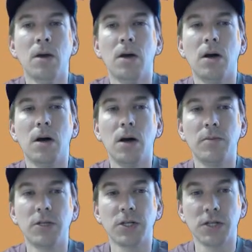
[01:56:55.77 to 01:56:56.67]

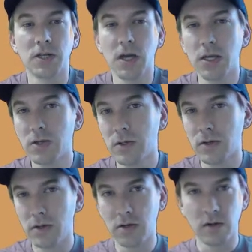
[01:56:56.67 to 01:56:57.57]
But just in case,
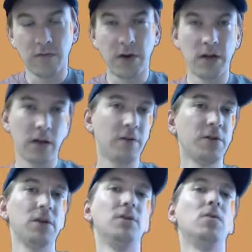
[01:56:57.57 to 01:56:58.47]
you can find
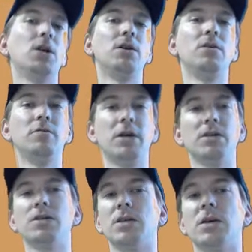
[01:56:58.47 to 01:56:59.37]
everything you want to know about
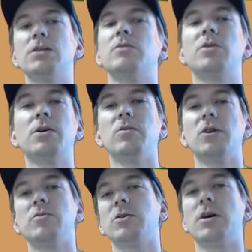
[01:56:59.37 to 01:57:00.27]
us at
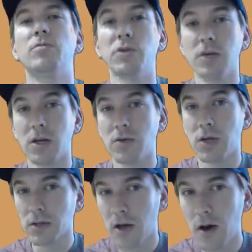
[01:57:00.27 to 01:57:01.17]

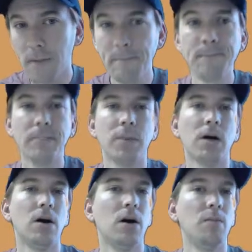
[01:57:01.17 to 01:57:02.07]
www.bluetengu.com.
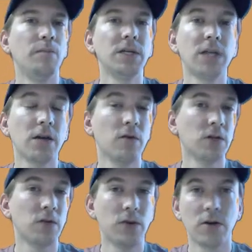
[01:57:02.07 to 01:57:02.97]
Btengu on
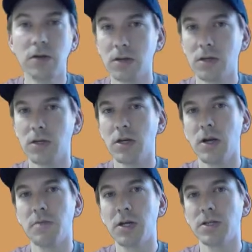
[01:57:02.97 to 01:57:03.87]
Twitter. You can get
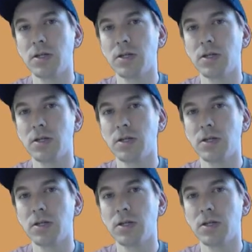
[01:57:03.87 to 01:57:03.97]
updates on